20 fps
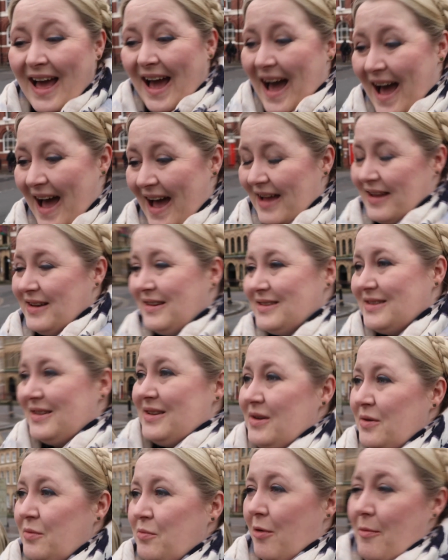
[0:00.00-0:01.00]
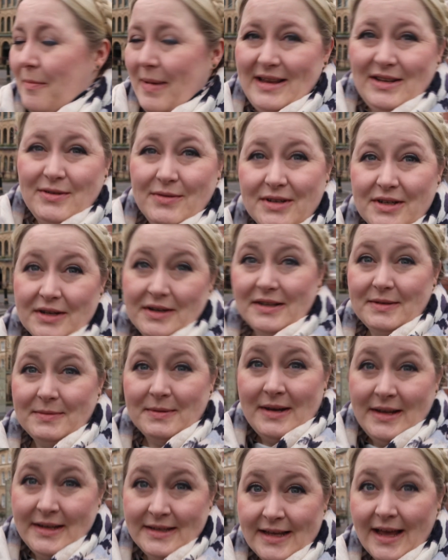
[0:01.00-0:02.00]
and what better
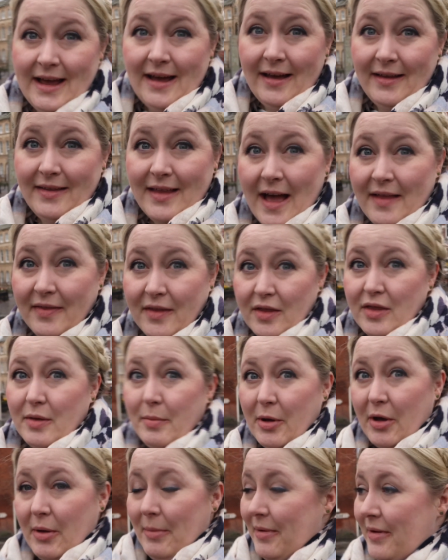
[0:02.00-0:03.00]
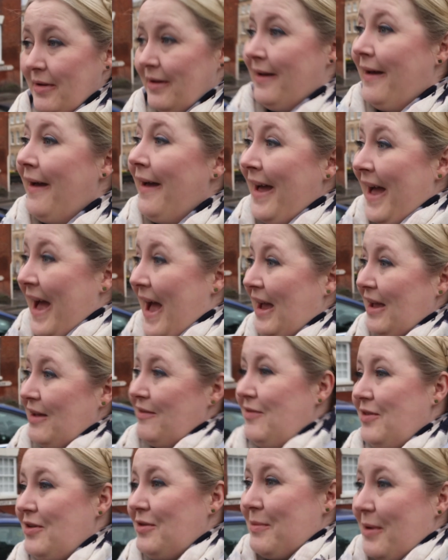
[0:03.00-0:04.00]
enticement is there than the pub? A
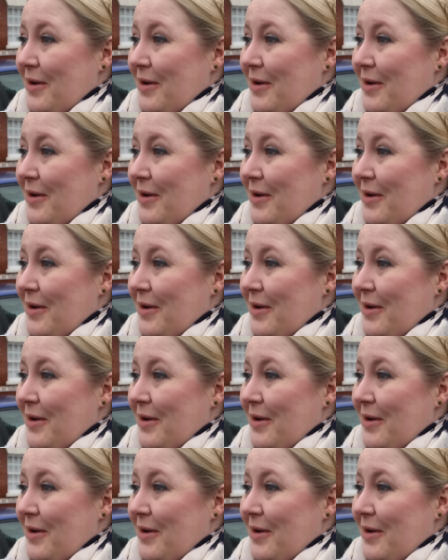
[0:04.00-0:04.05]
few